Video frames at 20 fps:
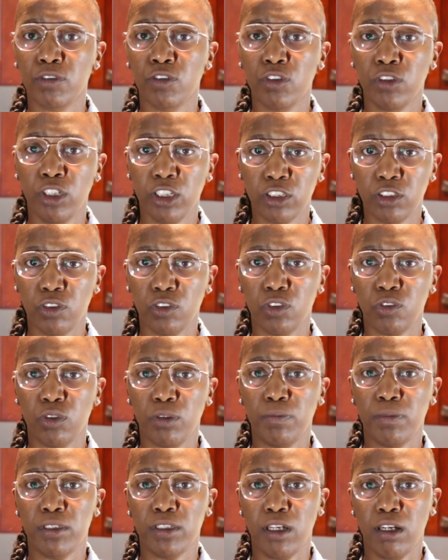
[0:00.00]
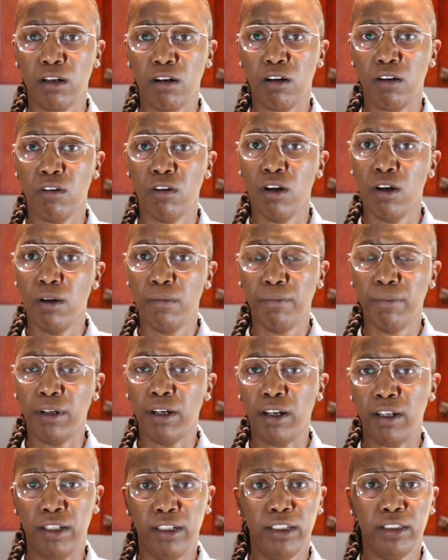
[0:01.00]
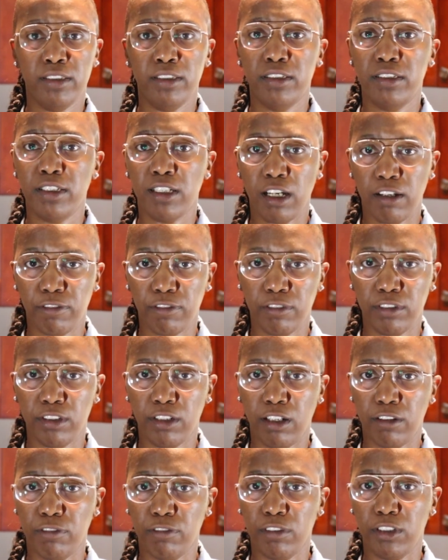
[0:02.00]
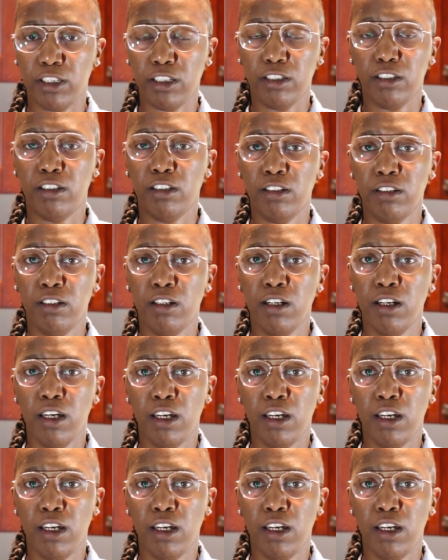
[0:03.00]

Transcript: traditional sweet potato, but it's definitely good.